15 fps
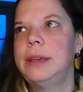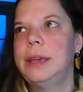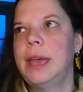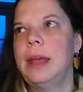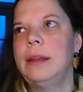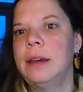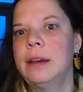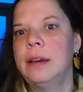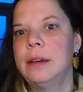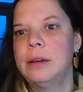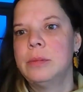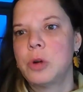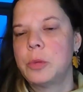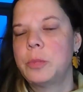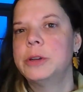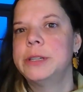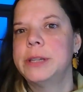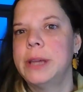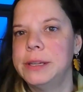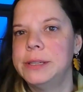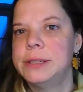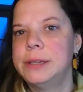get a more
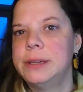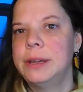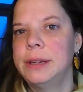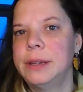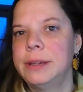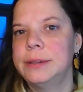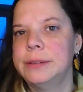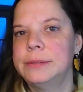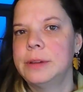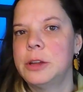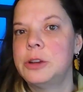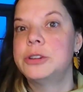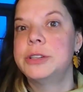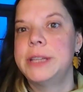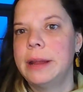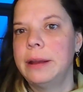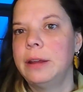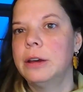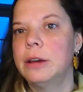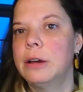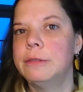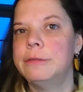precise
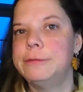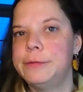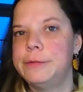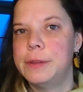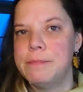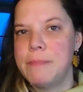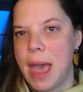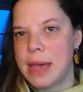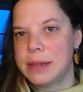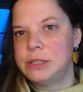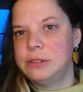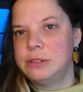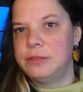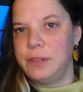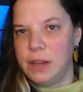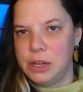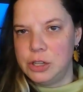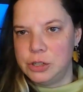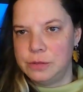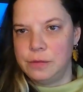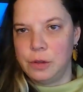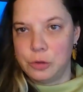understanding of the mass of
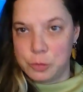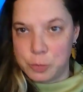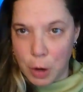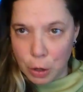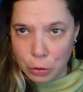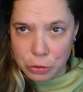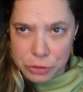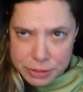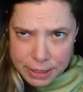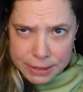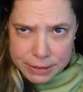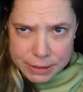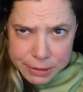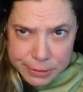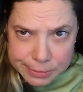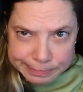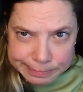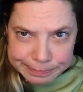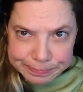each of those particle sizes.